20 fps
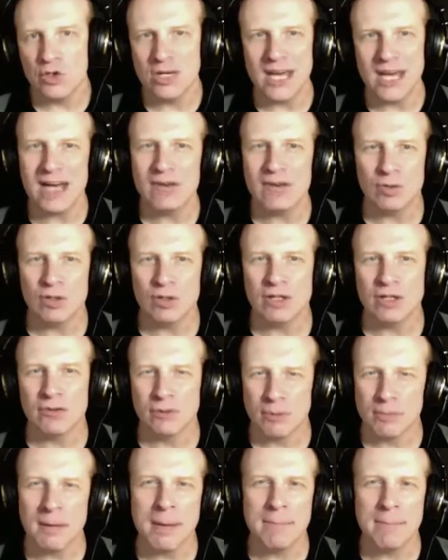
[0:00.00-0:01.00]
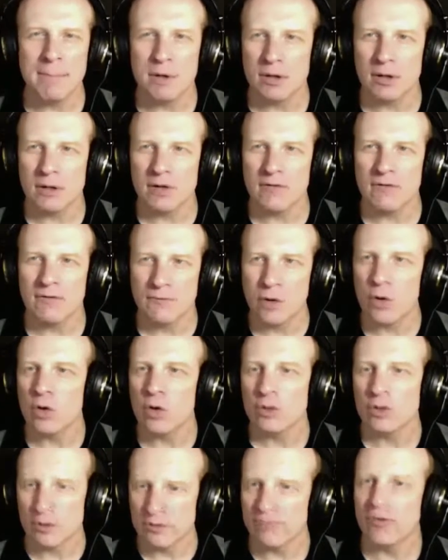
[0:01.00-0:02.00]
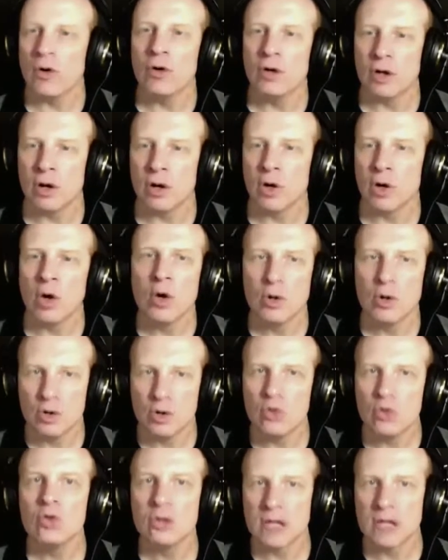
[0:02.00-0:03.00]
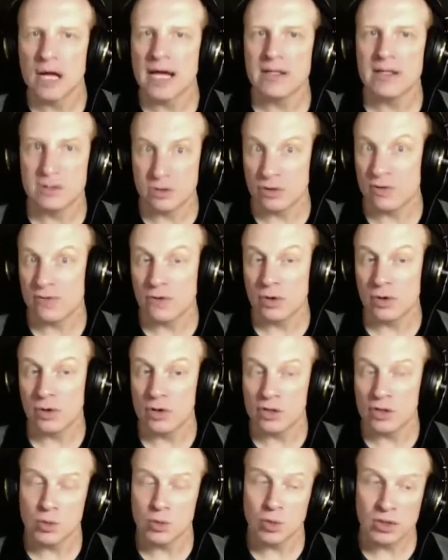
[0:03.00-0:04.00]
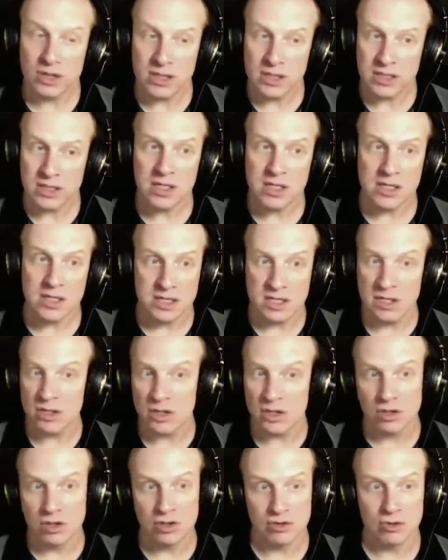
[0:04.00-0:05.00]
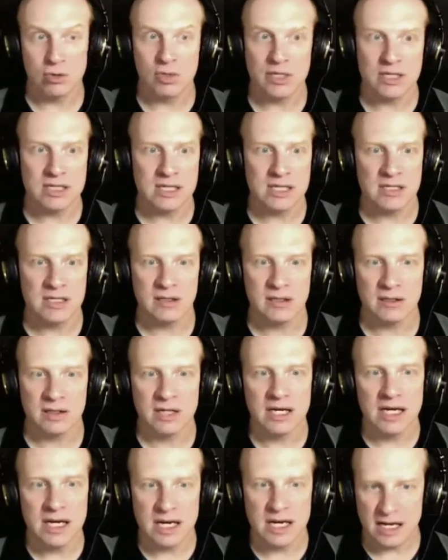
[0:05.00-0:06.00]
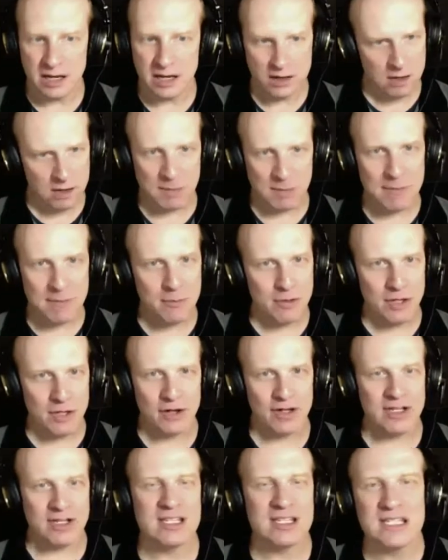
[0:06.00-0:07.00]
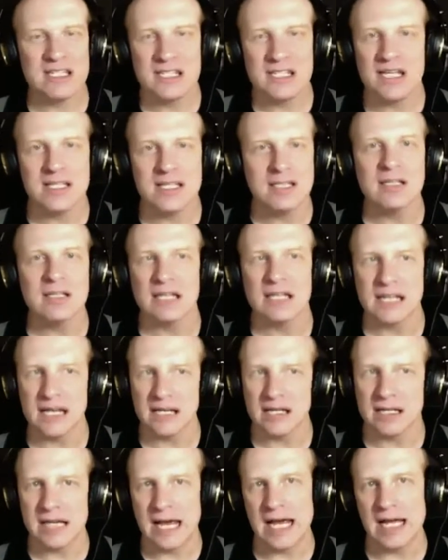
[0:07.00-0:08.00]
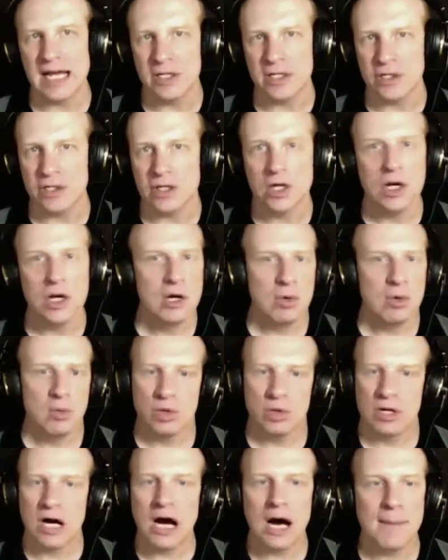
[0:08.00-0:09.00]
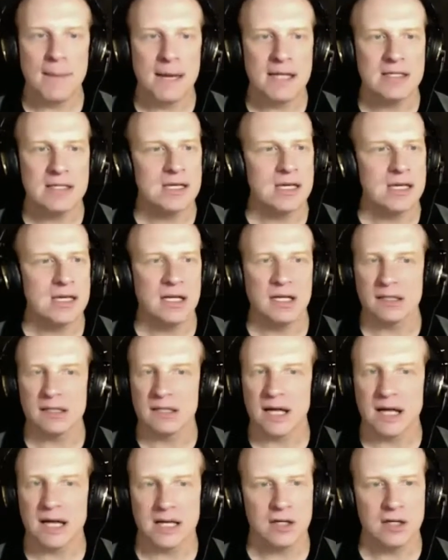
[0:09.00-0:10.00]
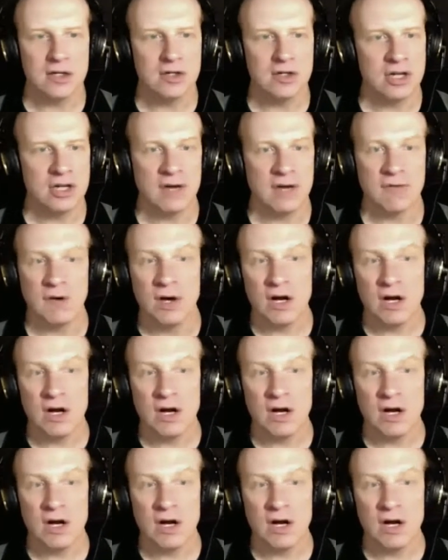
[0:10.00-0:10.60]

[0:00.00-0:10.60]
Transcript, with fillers: you can't really remember photo to photo who liked your photos. And what this does is it goes through and it says, look, here are the people that are consistently engaged, commenting, liking your stuff.